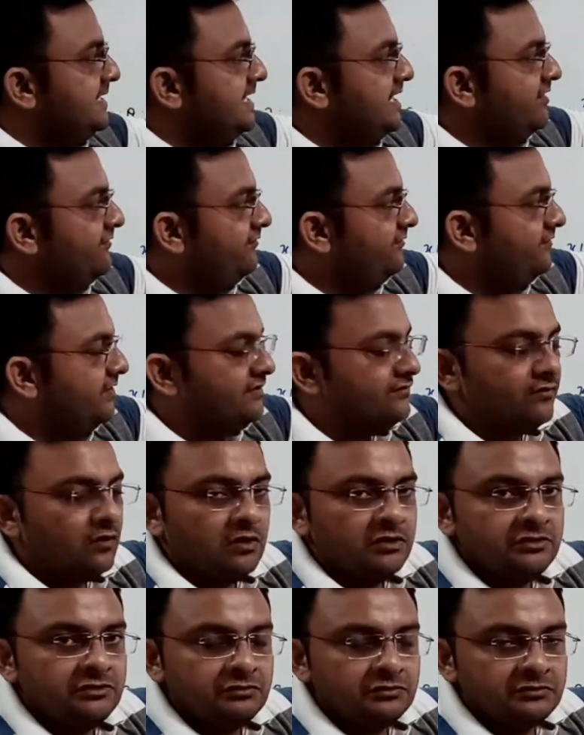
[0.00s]
if we
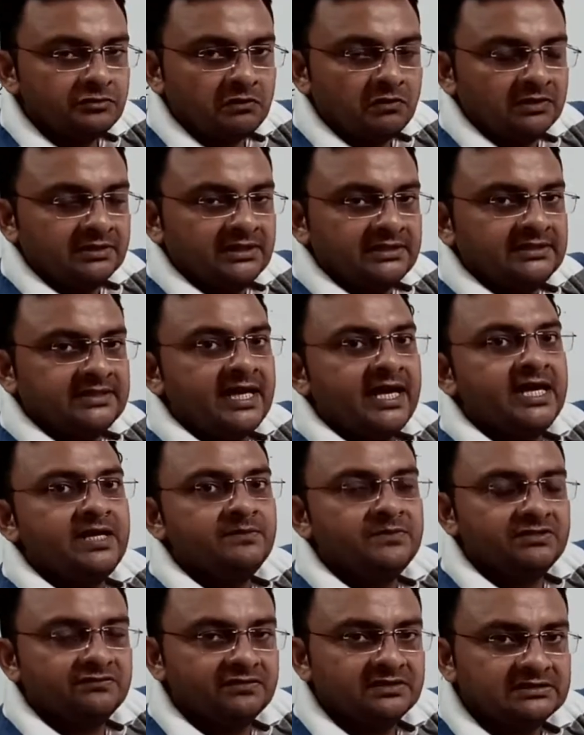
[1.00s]
want to draw the
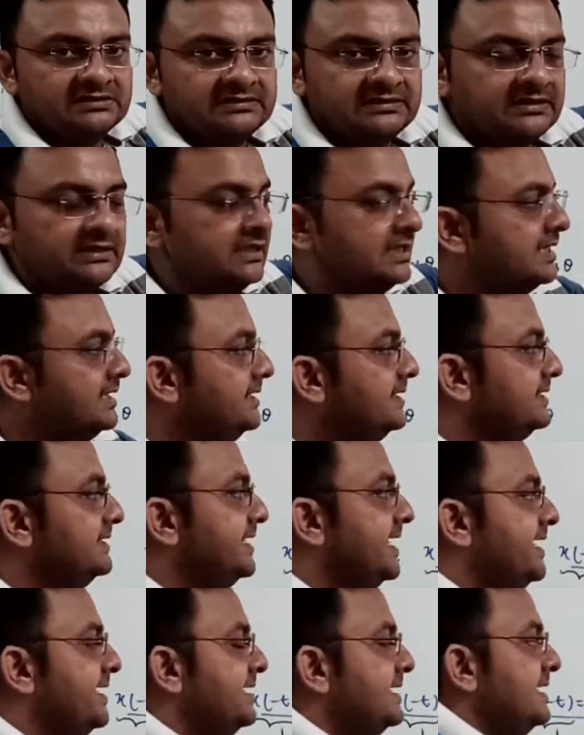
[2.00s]
time reversal,
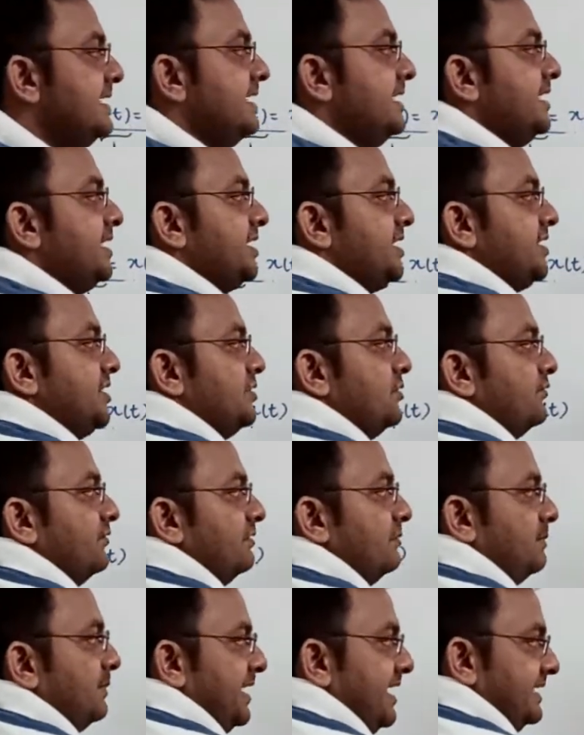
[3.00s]
then you
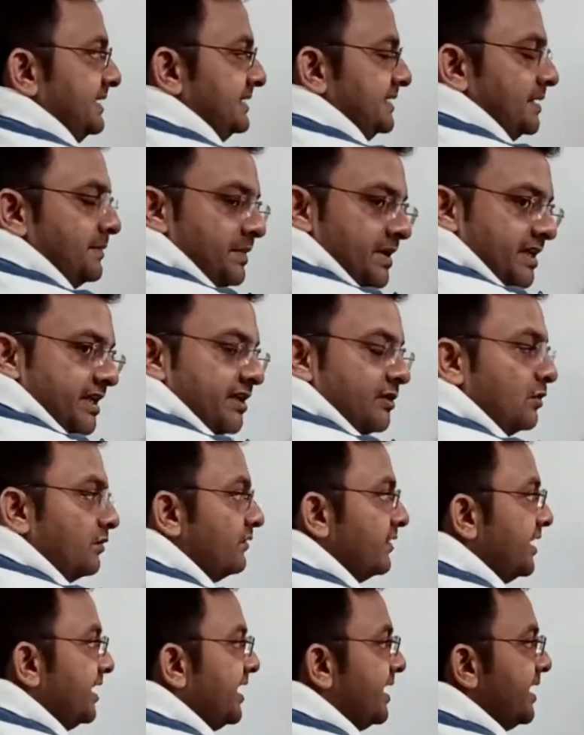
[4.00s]
will place a mirror
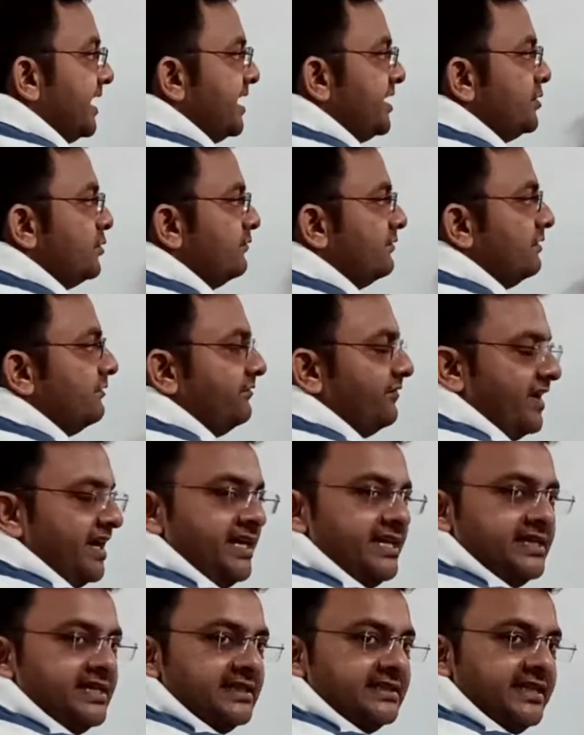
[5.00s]
over here and you will
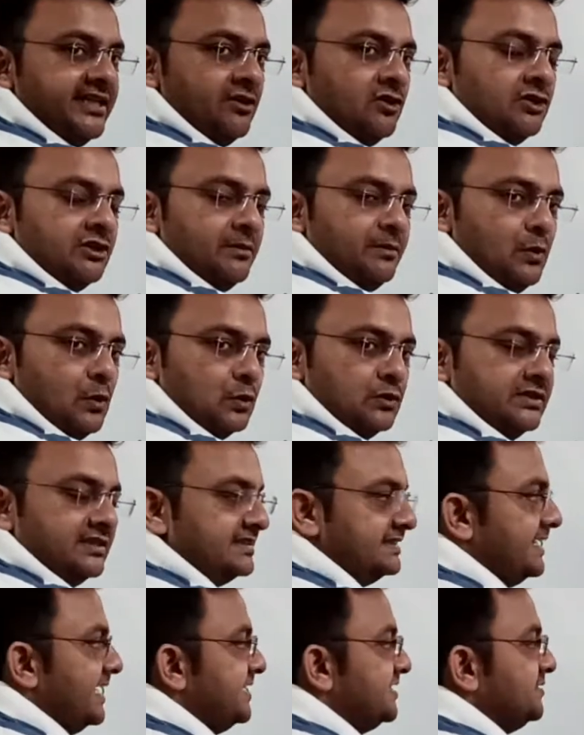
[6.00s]
find nothing on the both the
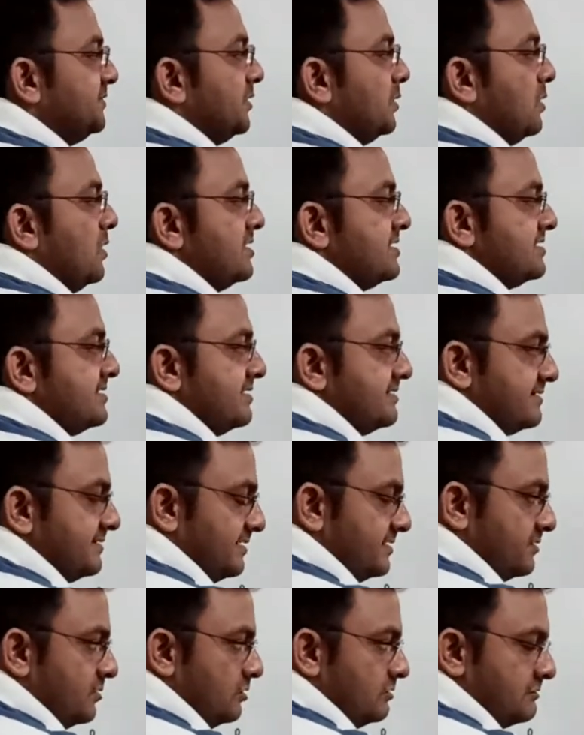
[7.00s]
sides, because this
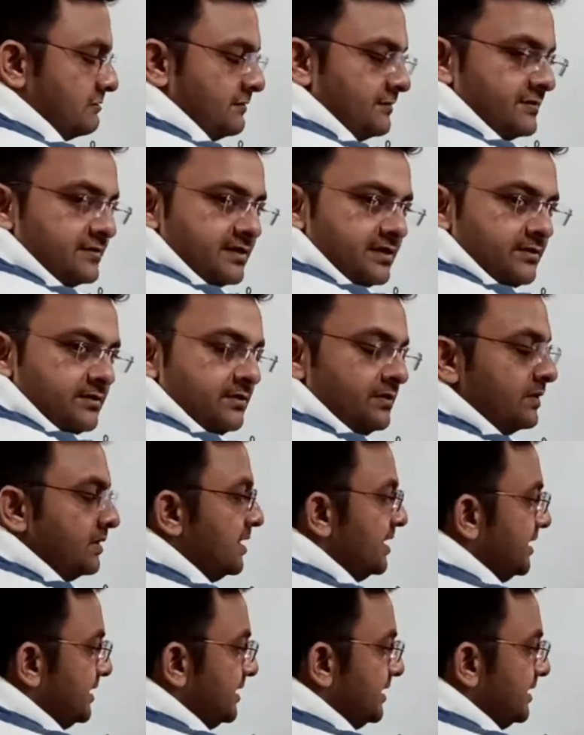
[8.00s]
is also 0,